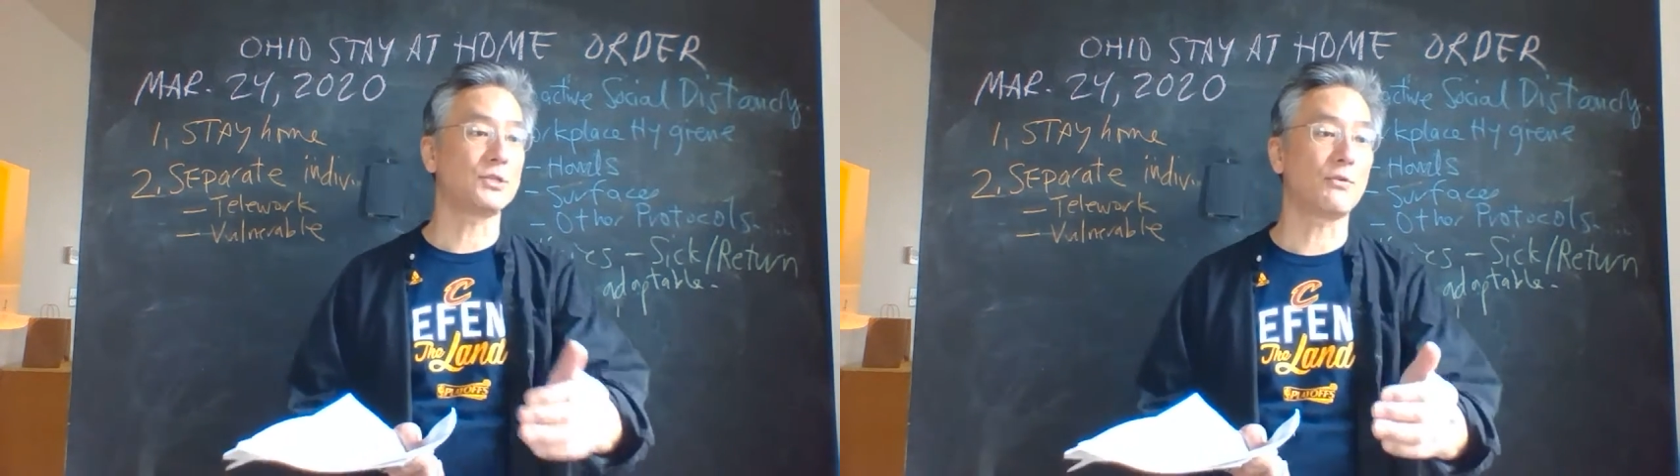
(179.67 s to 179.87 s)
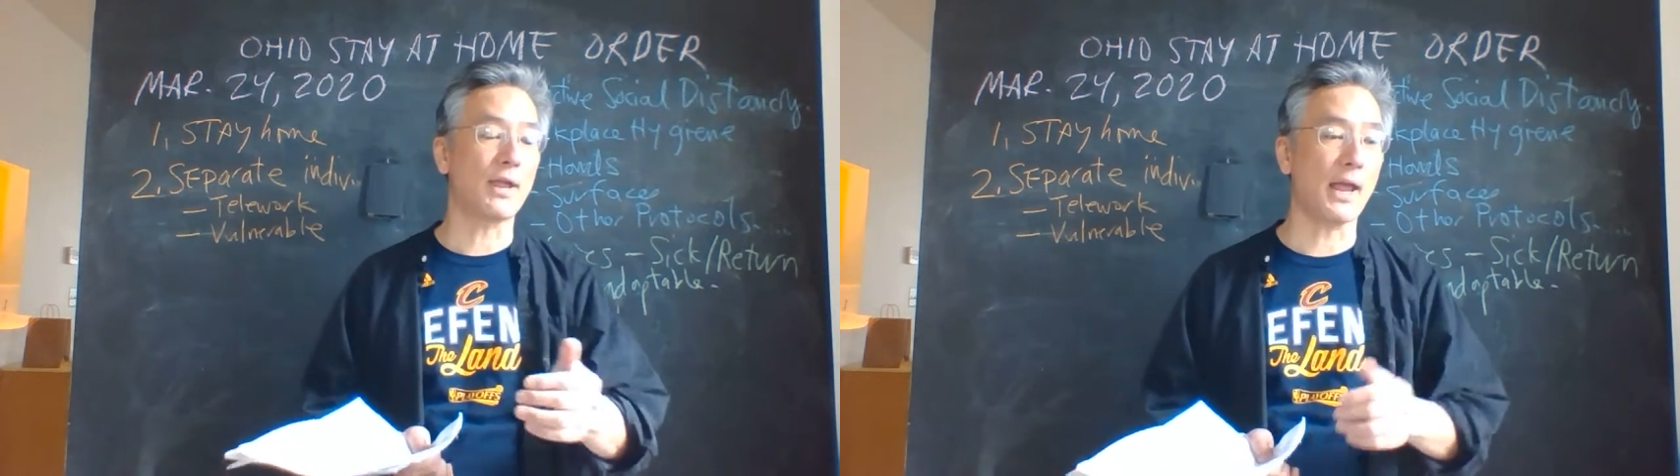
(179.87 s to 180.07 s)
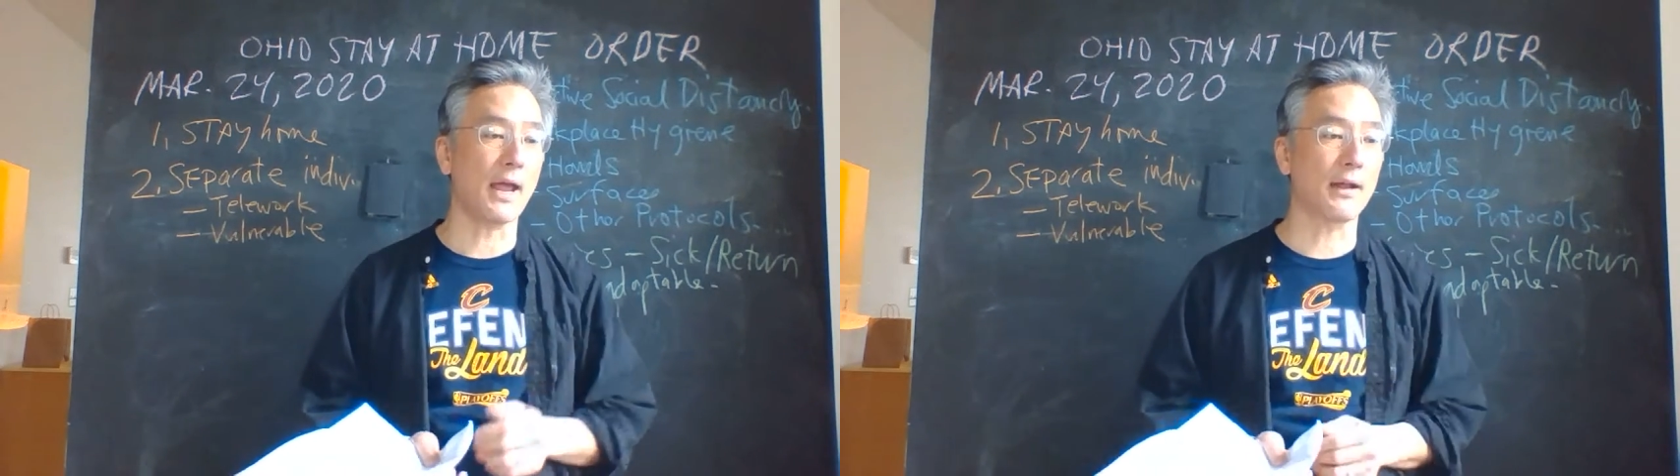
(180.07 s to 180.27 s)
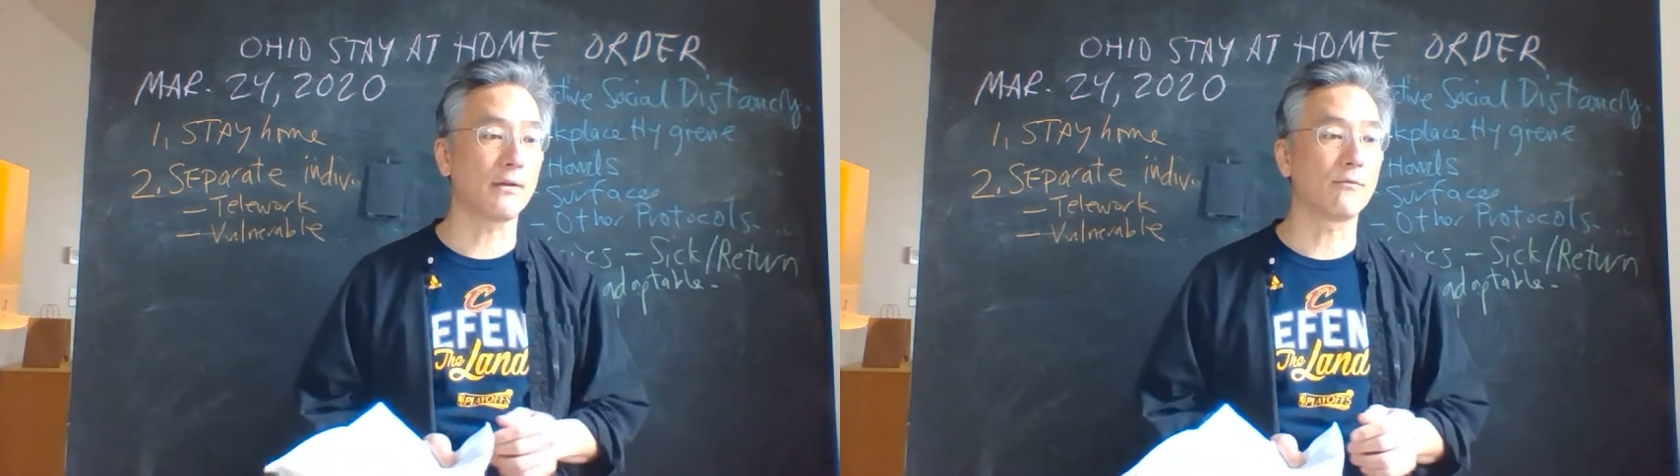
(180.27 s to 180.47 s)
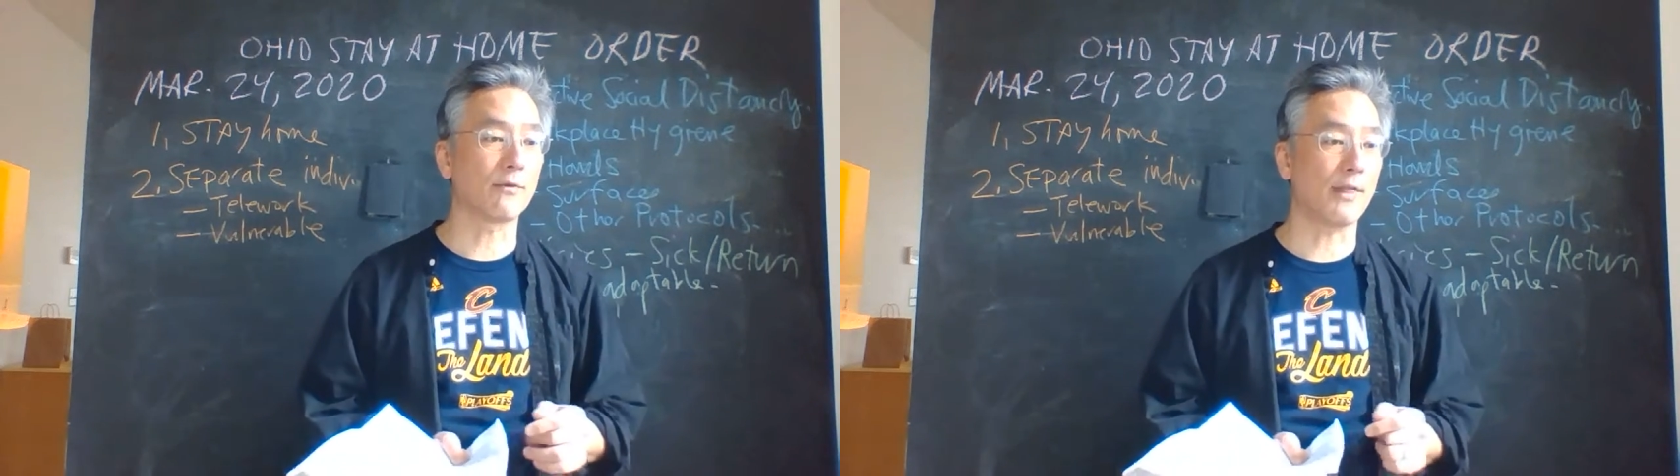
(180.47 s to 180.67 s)
you can
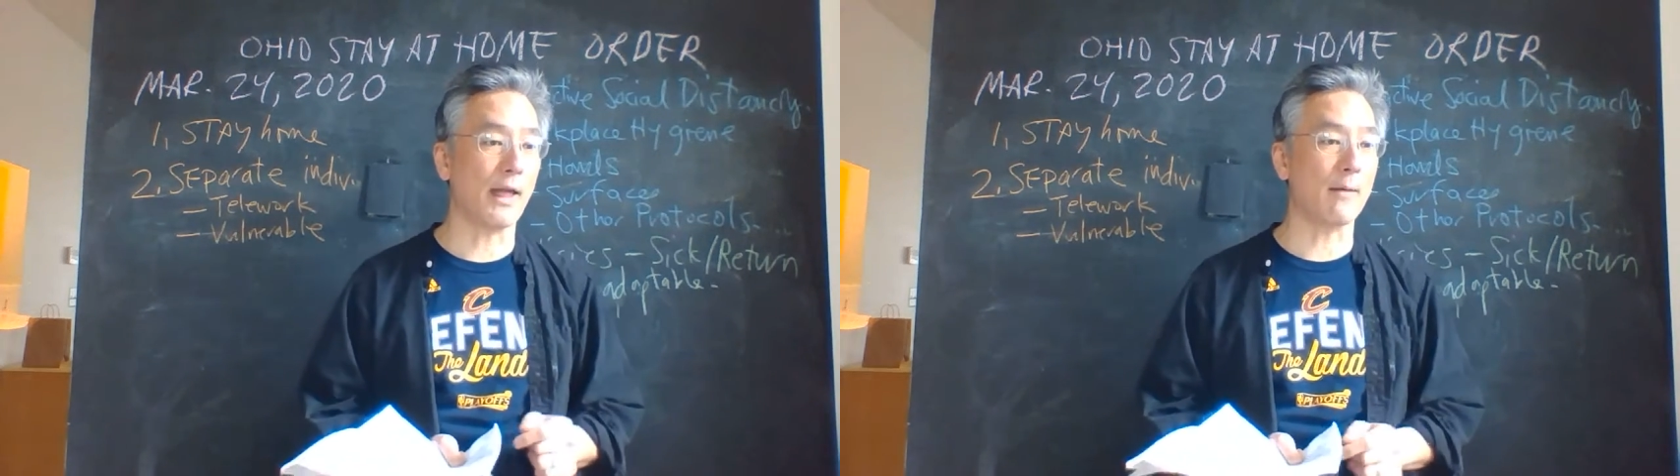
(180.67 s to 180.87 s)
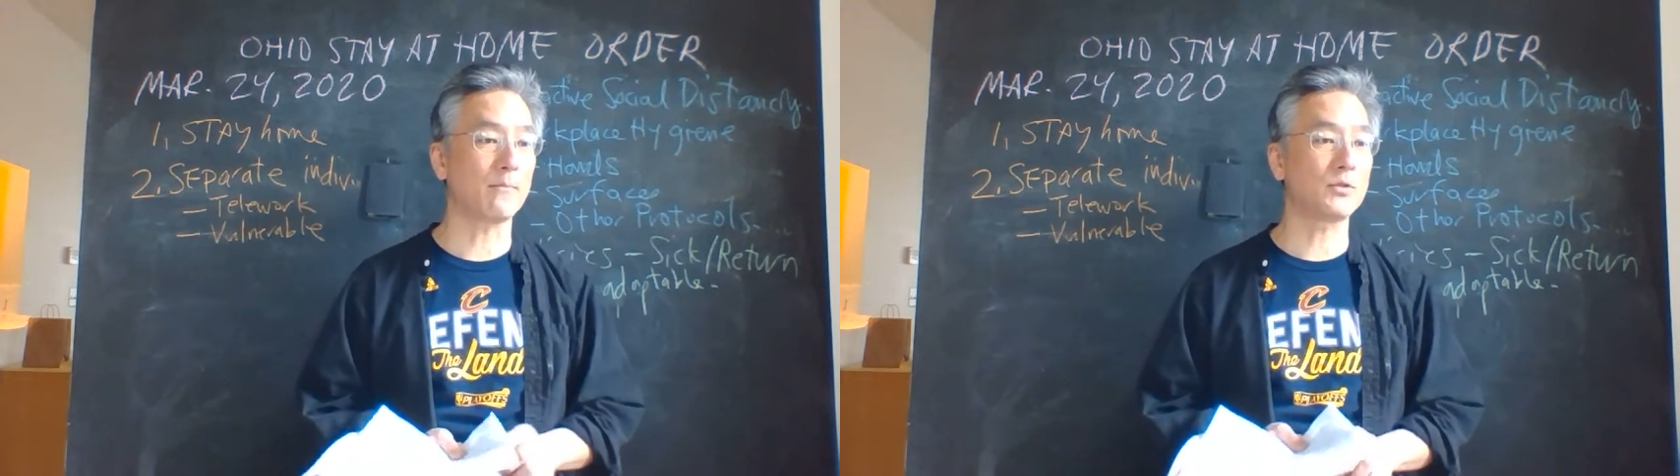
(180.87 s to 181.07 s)
for them